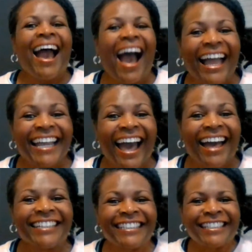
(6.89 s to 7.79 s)

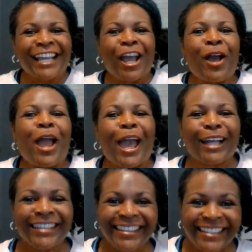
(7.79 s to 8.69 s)
Hi guys,
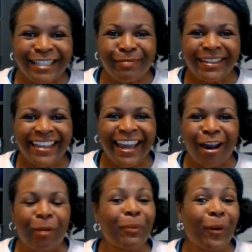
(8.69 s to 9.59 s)
Elizabeth
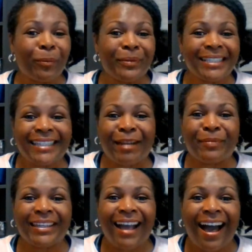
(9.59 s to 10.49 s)
here, Purpose
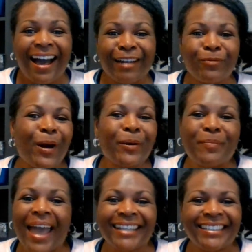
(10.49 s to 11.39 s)
and Beyond. Welcome
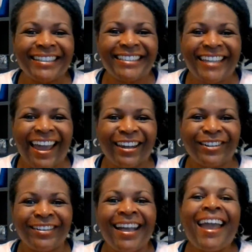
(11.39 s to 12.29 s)
back to the
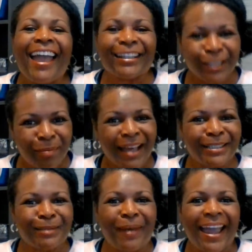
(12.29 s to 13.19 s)
channel and to my
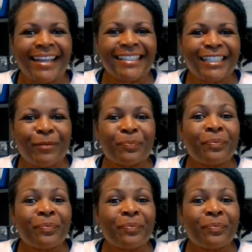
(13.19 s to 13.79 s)
space.